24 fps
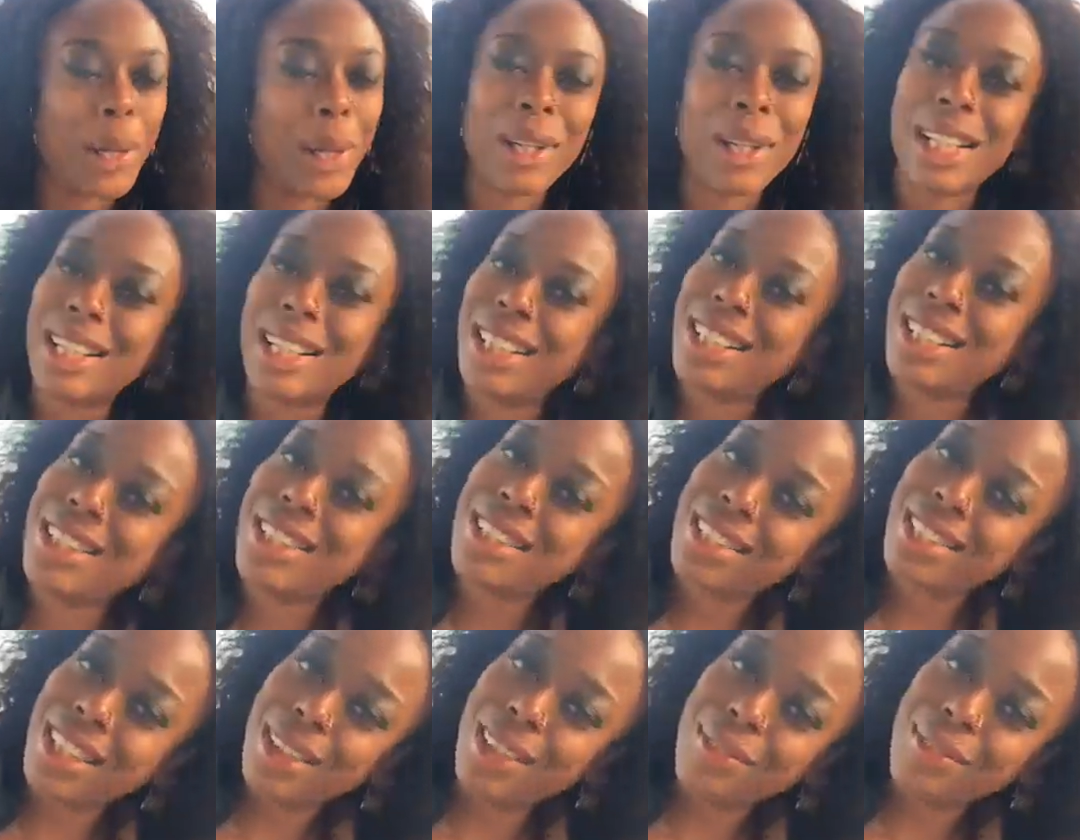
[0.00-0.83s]
But it
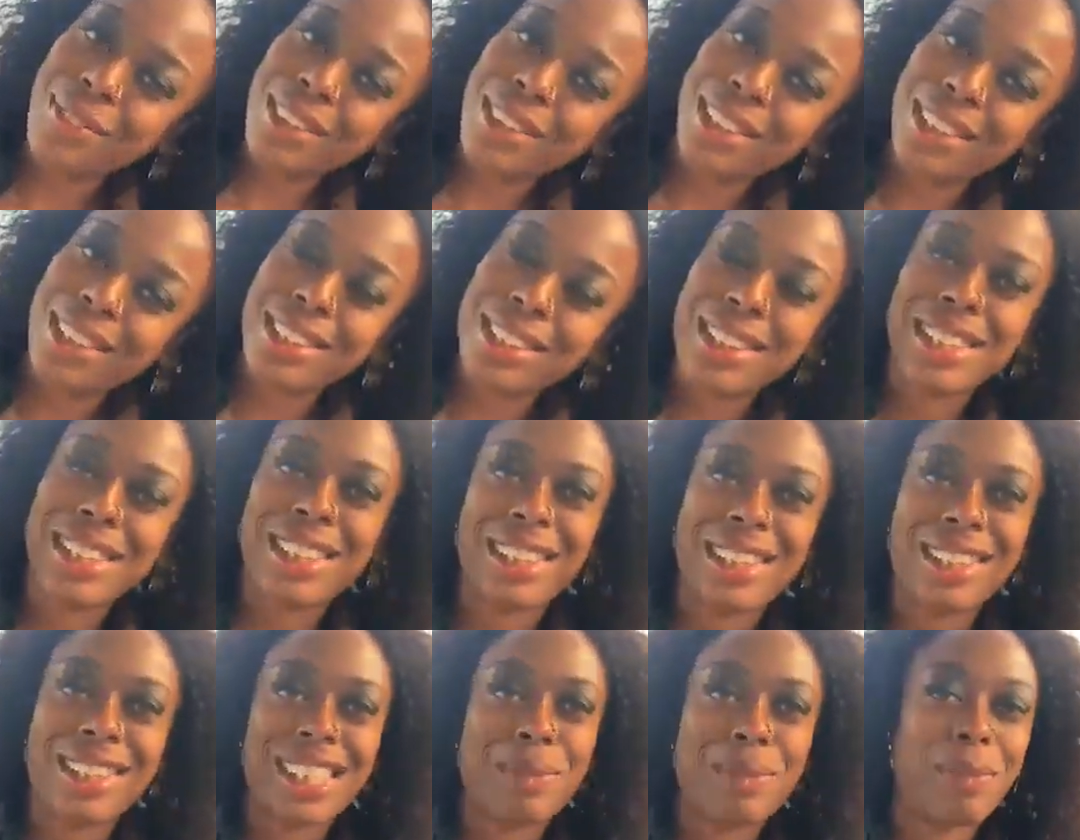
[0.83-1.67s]
ends up
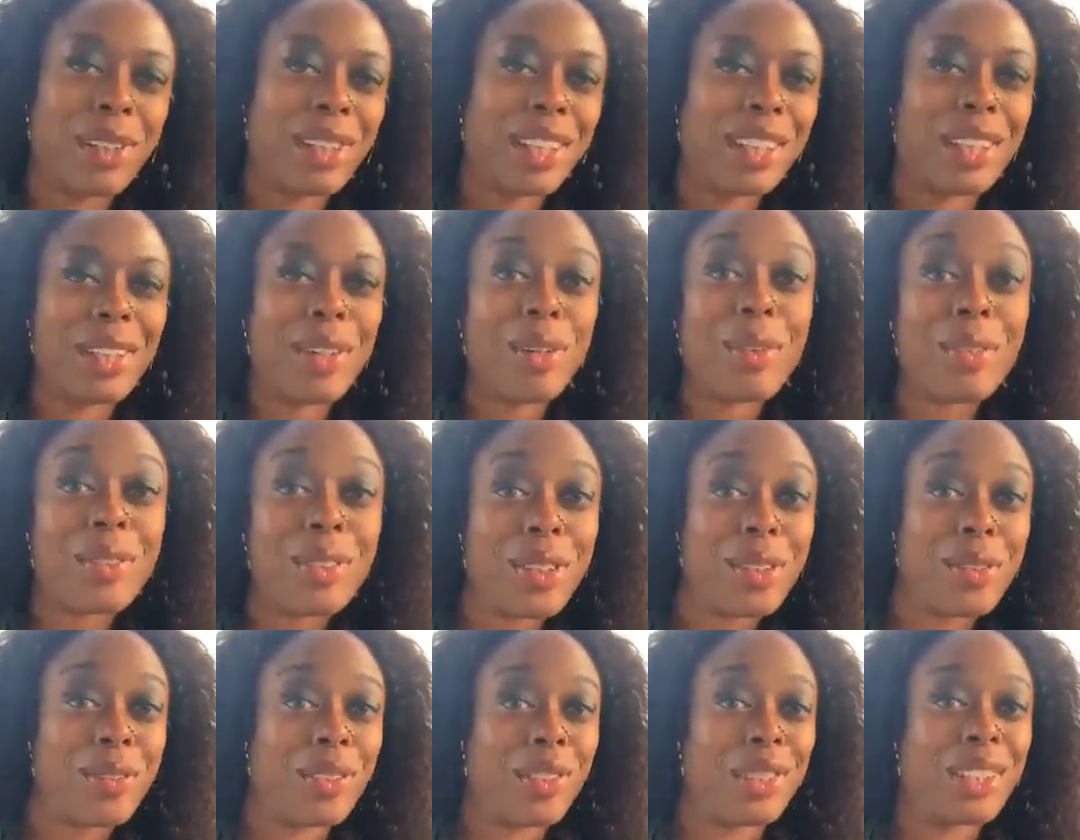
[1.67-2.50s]
spilling
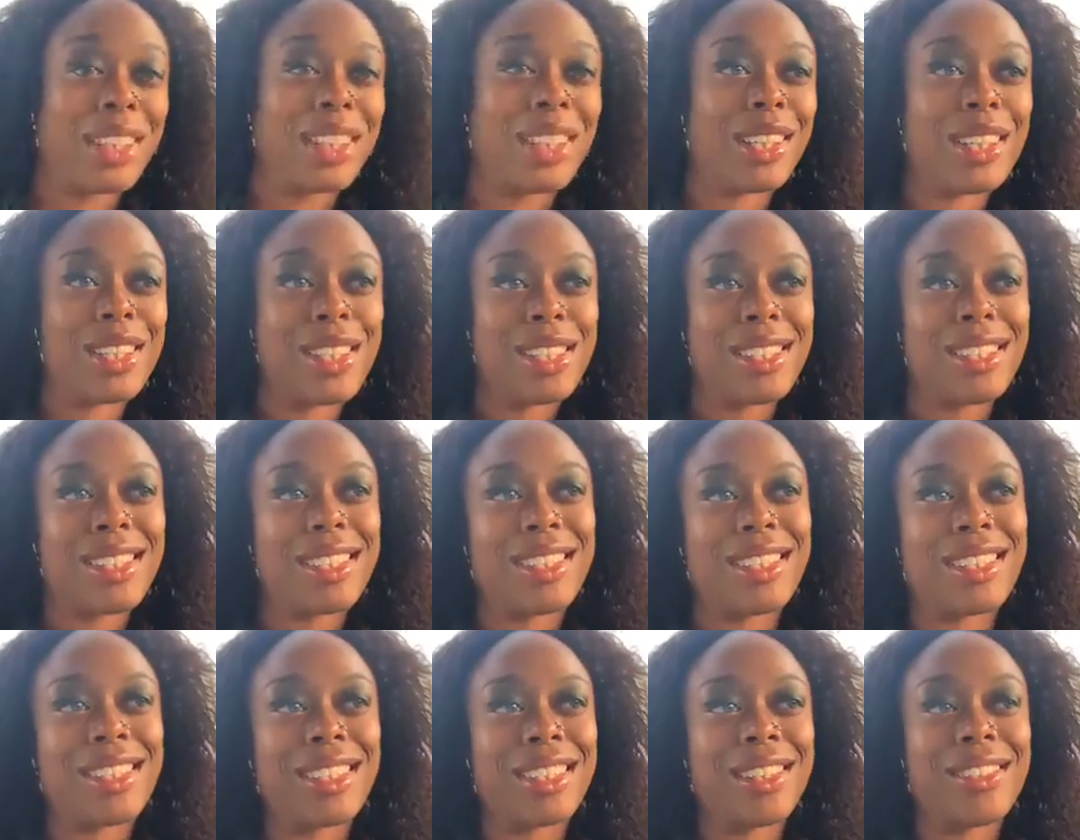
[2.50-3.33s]
over
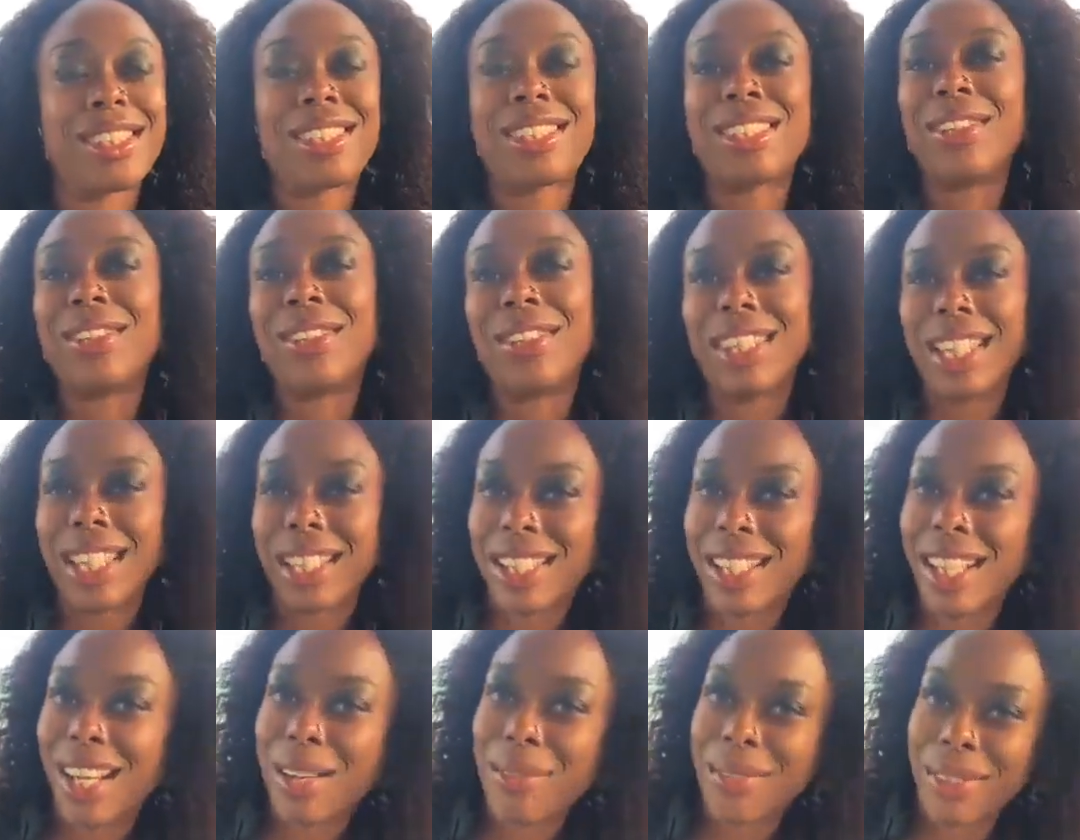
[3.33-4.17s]
because there's still
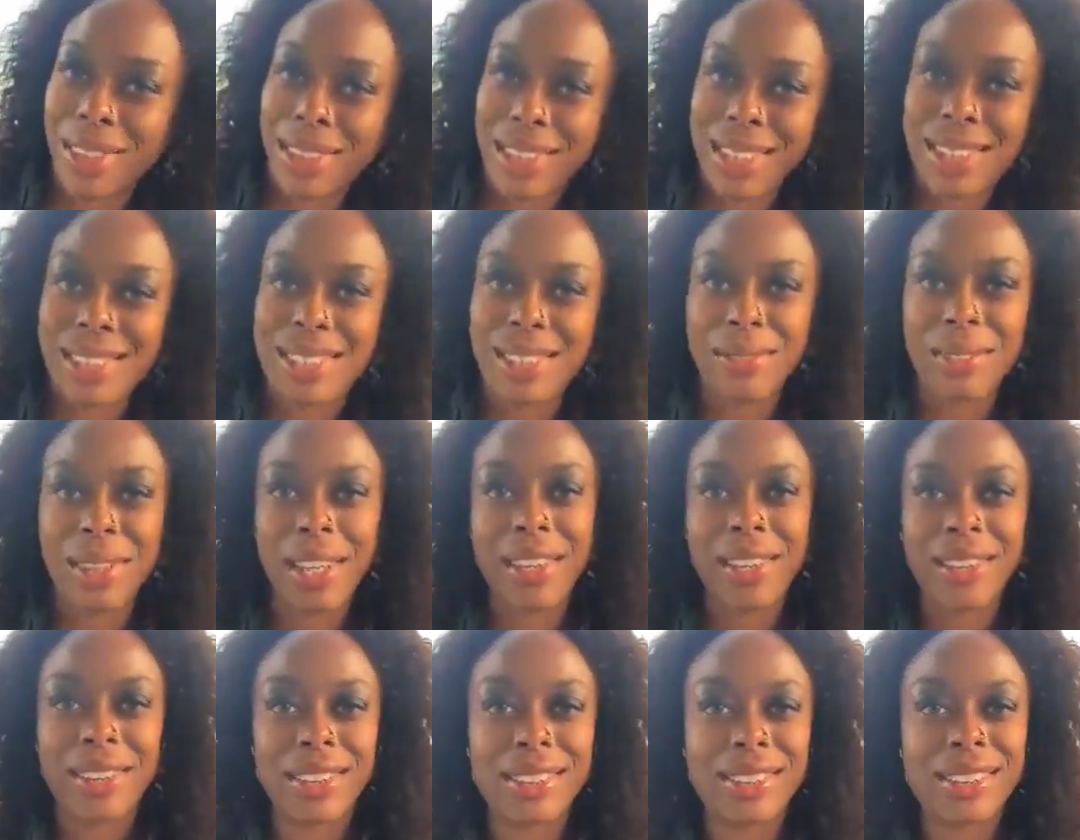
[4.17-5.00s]
comments
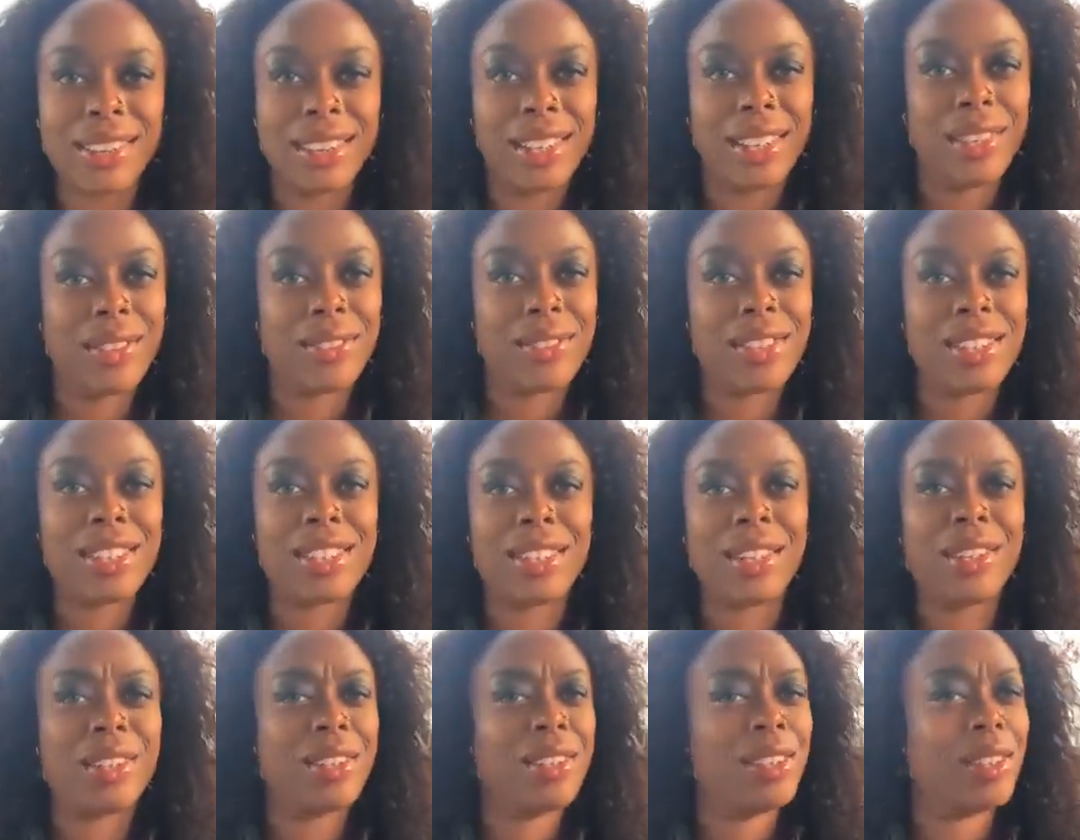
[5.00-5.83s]
about
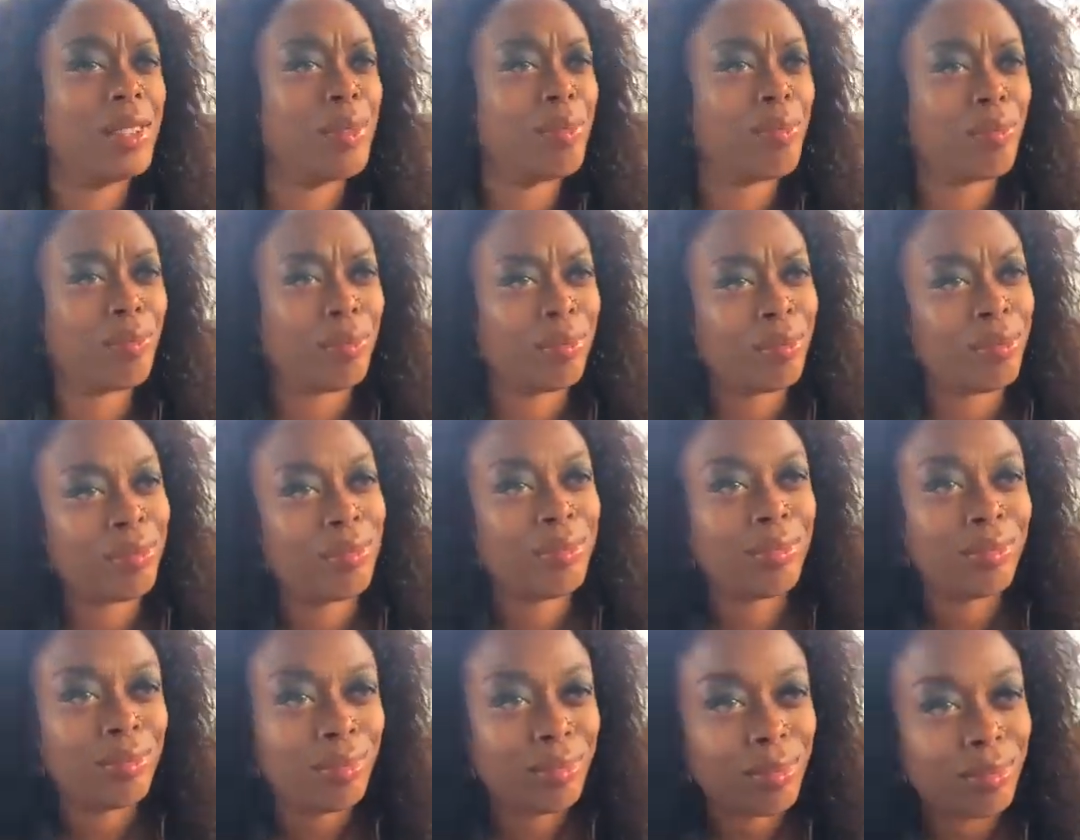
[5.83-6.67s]
certain
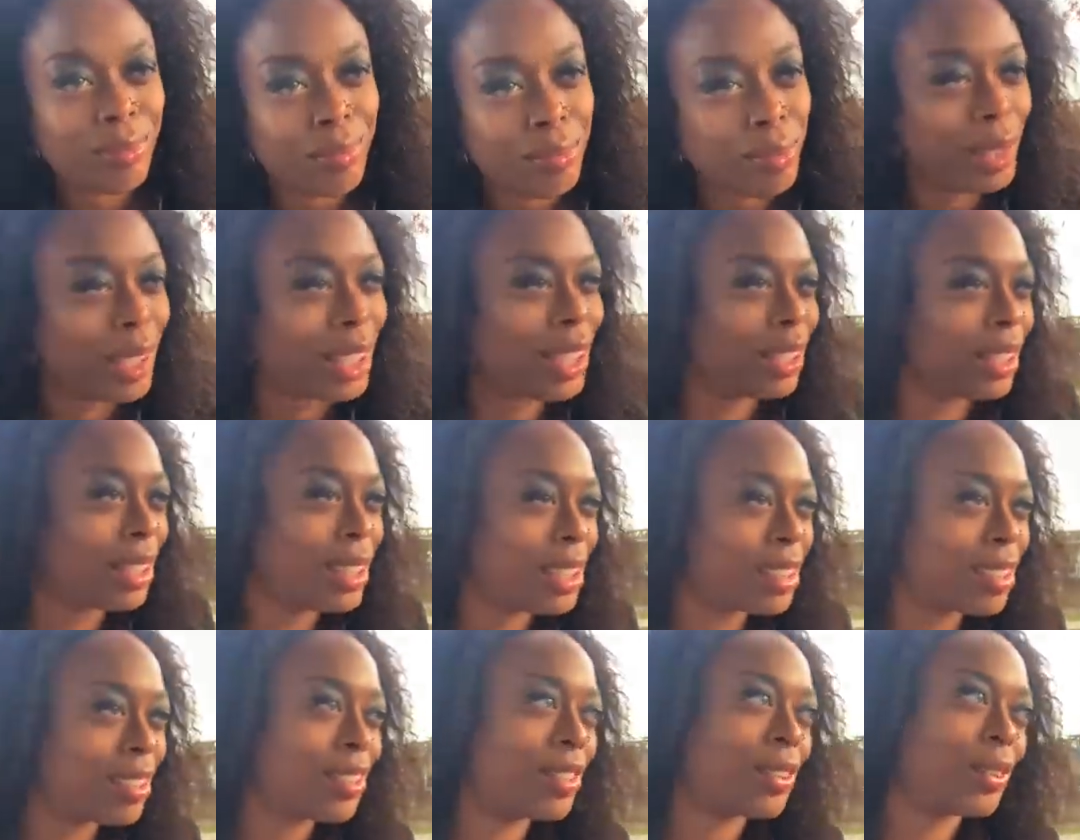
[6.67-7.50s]

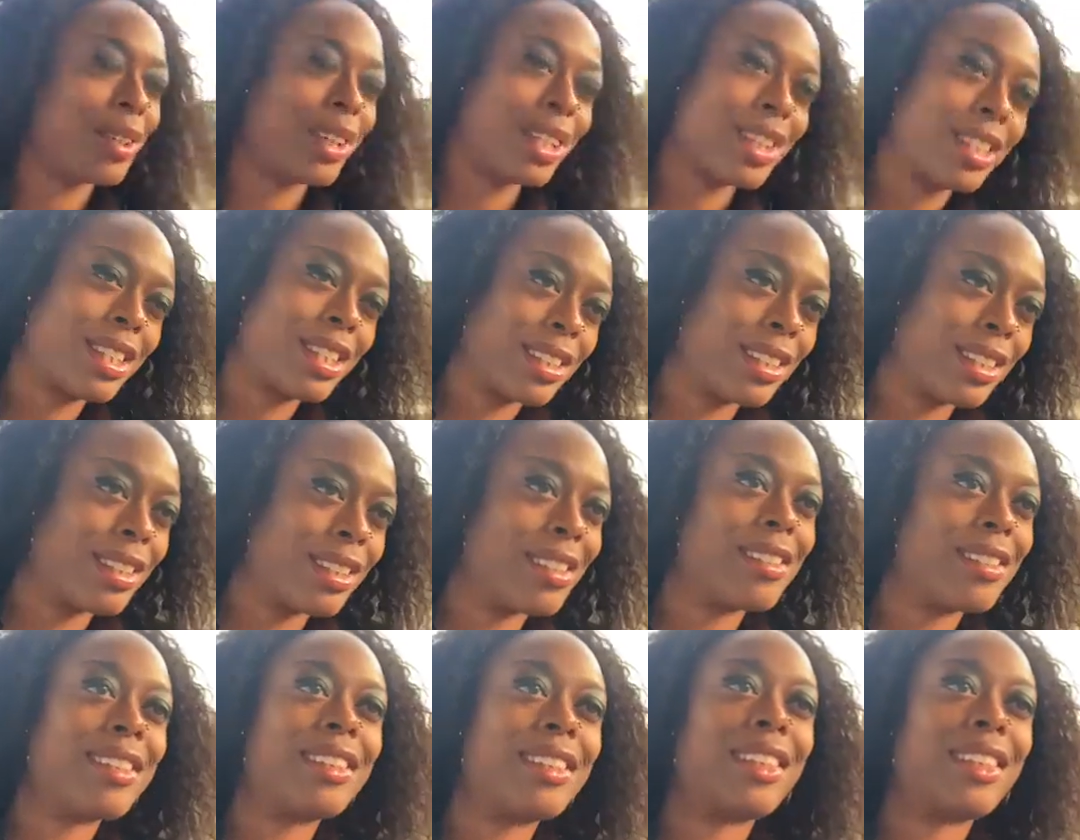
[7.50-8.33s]
playlist choices,
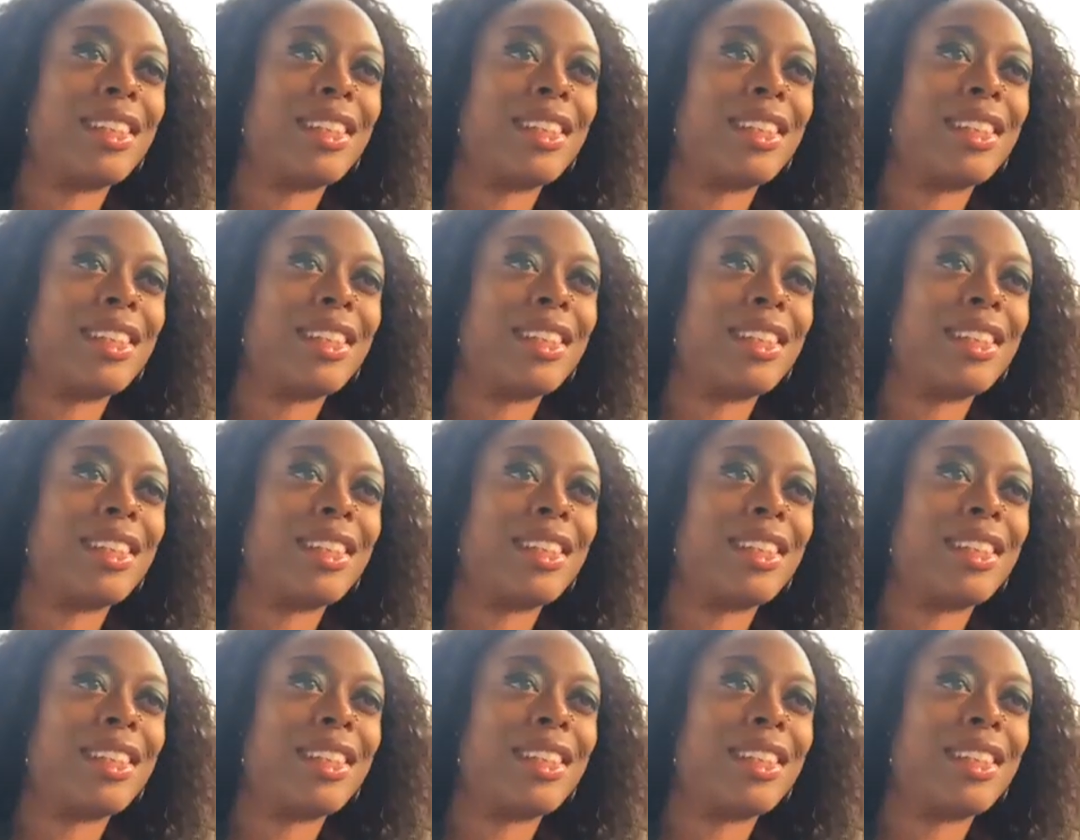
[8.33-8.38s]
